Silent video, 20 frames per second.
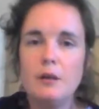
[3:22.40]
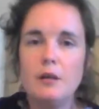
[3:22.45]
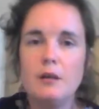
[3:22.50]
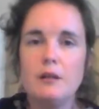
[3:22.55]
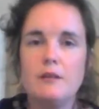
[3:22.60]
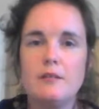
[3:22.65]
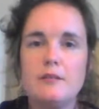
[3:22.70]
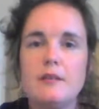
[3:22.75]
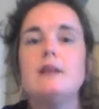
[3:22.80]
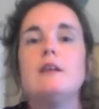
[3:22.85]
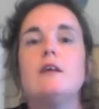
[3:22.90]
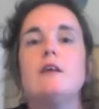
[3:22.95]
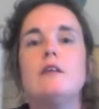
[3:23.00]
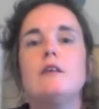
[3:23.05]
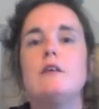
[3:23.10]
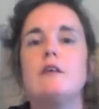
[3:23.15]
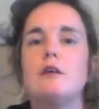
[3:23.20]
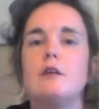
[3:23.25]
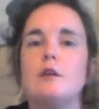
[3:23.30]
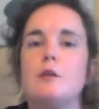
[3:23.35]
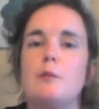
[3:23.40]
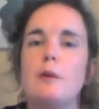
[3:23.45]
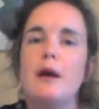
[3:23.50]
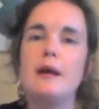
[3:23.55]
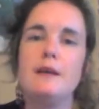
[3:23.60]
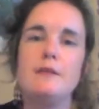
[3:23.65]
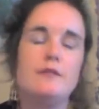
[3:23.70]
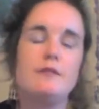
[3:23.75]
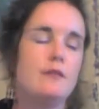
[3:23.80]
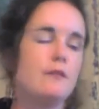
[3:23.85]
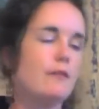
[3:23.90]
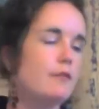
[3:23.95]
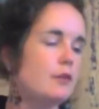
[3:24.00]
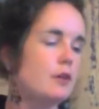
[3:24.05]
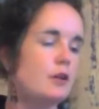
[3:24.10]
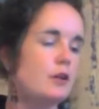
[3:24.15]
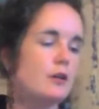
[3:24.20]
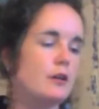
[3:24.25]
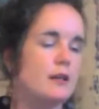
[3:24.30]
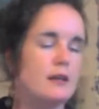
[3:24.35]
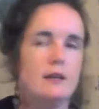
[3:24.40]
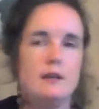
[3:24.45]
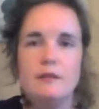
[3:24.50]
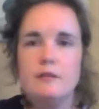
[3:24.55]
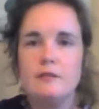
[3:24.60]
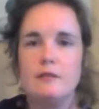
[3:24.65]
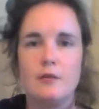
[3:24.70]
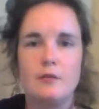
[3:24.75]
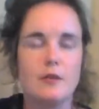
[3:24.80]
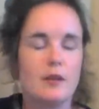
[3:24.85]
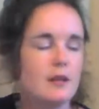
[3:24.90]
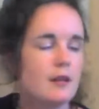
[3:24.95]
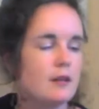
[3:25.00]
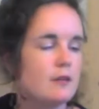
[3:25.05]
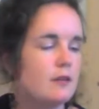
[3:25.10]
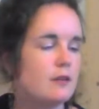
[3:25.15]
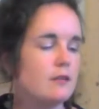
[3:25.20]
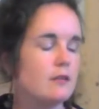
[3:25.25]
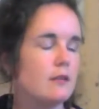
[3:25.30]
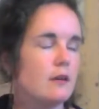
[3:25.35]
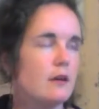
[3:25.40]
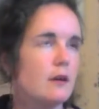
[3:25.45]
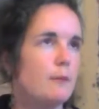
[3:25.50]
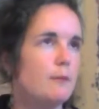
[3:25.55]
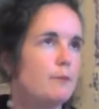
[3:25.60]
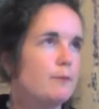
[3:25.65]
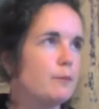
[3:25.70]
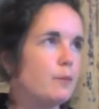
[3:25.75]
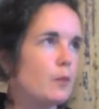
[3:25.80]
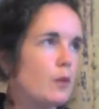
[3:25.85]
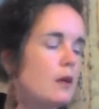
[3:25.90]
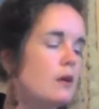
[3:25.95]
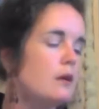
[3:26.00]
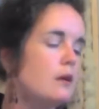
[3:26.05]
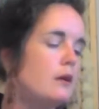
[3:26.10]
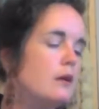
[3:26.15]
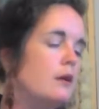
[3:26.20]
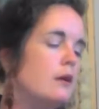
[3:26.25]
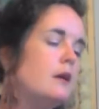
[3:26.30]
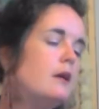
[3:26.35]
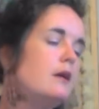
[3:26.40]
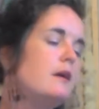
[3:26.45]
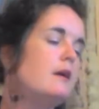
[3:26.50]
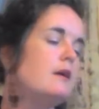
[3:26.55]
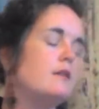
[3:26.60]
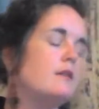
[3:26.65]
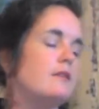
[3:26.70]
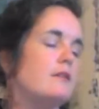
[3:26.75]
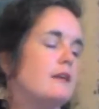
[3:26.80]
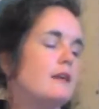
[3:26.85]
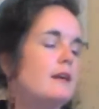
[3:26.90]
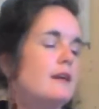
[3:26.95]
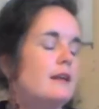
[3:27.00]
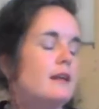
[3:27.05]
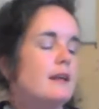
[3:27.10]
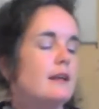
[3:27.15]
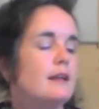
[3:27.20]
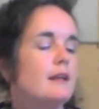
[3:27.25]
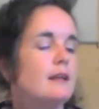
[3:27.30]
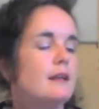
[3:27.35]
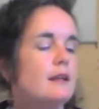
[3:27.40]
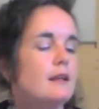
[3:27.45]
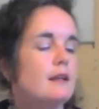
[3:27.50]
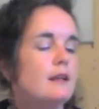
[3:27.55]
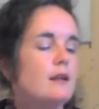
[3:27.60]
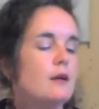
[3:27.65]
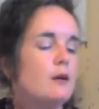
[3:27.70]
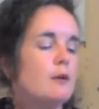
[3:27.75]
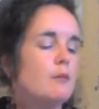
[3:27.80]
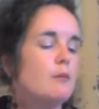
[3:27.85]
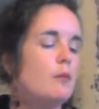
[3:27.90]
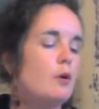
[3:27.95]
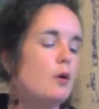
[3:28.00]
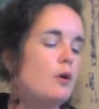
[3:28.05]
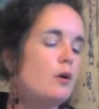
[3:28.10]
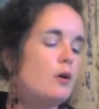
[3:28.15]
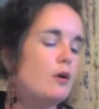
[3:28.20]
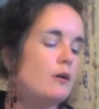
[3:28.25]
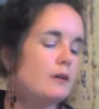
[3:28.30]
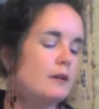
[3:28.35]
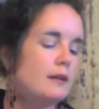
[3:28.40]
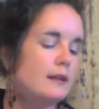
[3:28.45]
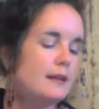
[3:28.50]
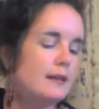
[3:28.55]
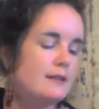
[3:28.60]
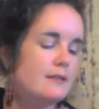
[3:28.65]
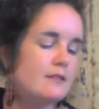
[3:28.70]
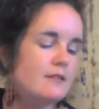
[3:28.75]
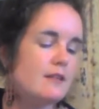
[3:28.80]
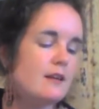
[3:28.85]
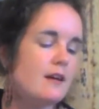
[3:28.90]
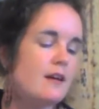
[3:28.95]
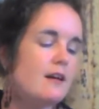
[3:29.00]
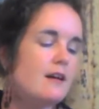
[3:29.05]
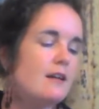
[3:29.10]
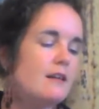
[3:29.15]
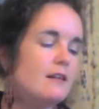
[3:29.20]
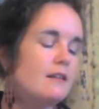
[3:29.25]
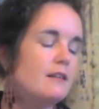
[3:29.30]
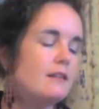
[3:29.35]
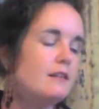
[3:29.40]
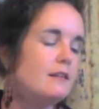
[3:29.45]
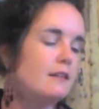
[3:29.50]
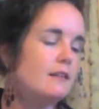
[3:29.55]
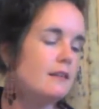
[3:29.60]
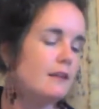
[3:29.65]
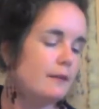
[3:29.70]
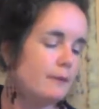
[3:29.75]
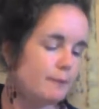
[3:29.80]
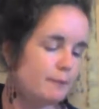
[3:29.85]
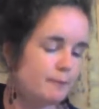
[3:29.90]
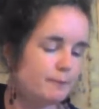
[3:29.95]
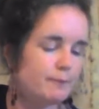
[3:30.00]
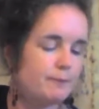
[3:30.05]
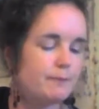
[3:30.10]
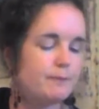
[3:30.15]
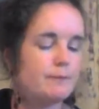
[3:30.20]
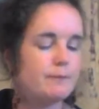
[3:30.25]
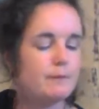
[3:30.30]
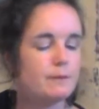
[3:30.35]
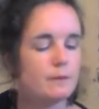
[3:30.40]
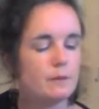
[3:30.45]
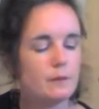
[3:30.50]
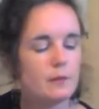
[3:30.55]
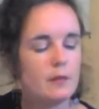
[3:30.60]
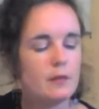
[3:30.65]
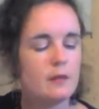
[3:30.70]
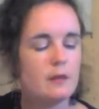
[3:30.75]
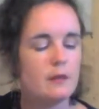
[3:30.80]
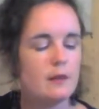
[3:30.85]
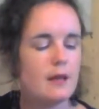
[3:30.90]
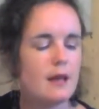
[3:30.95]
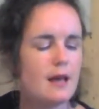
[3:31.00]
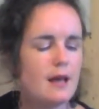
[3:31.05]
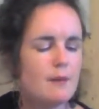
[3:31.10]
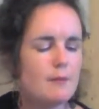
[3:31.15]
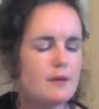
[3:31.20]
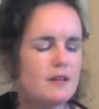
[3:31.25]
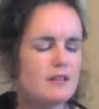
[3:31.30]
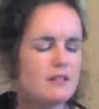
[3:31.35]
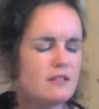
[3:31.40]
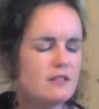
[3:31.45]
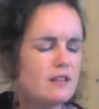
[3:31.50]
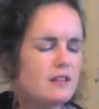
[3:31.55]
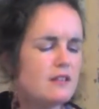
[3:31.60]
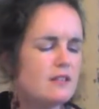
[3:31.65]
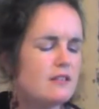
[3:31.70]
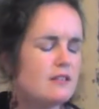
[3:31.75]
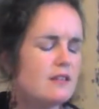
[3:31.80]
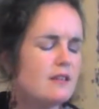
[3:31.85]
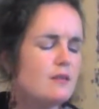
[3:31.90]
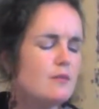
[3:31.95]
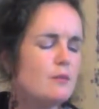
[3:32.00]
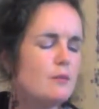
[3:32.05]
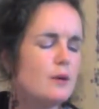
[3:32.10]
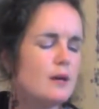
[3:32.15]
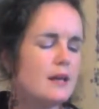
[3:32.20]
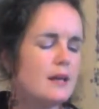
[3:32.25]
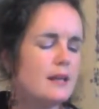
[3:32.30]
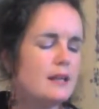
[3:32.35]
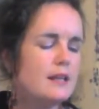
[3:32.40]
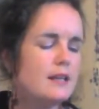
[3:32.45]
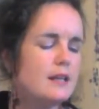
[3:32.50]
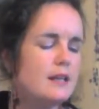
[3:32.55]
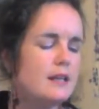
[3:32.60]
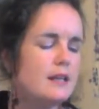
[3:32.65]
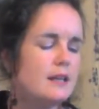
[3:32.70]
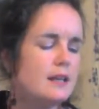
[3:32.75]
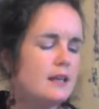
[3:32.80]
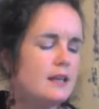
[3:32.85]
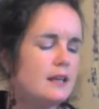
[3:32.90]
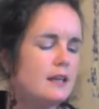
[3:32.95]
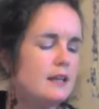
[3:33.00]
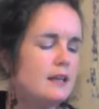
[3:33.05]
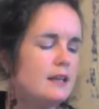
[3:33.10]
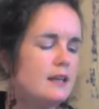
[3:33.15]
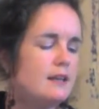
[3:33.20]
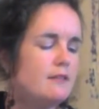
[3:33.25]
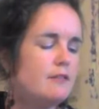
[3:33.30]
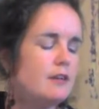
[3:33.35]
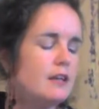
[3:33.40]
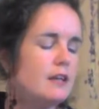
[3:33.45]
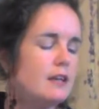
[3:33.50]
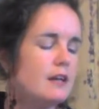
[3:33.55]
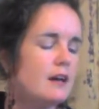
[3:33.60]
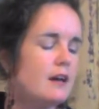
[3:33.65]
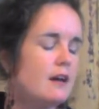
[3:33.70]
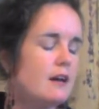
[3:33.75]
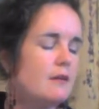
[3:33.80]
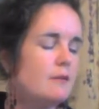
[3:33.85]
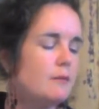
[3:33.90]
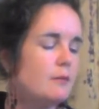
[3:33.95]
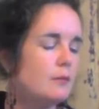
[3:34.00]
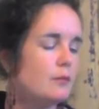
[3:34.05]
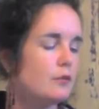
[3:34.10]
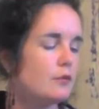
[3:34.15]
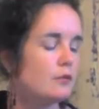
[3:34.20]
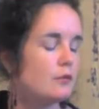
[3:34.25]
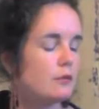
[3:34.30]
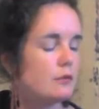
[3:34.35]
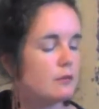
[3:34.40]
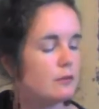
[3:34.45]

Sitting on the Dock of the Bay, if you've ever heard it, it sounds like this. It's sitting in the morning sun, I'll be sitting when the evening comes,